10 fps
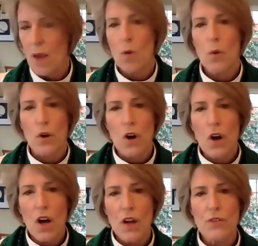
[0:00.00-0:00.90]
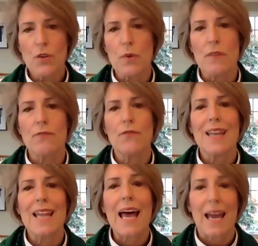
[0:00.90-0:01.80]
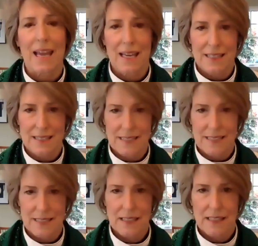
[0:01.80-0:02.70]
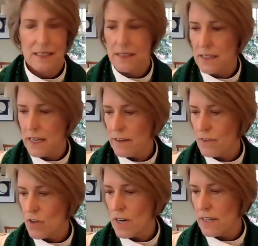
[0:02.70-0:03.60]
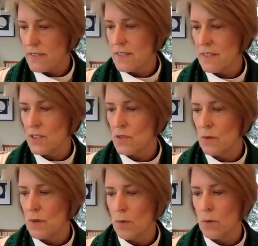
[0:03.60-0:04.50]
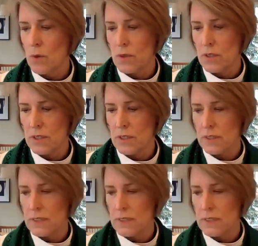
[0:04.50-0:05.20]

We're called to reflect the light of Christ into our world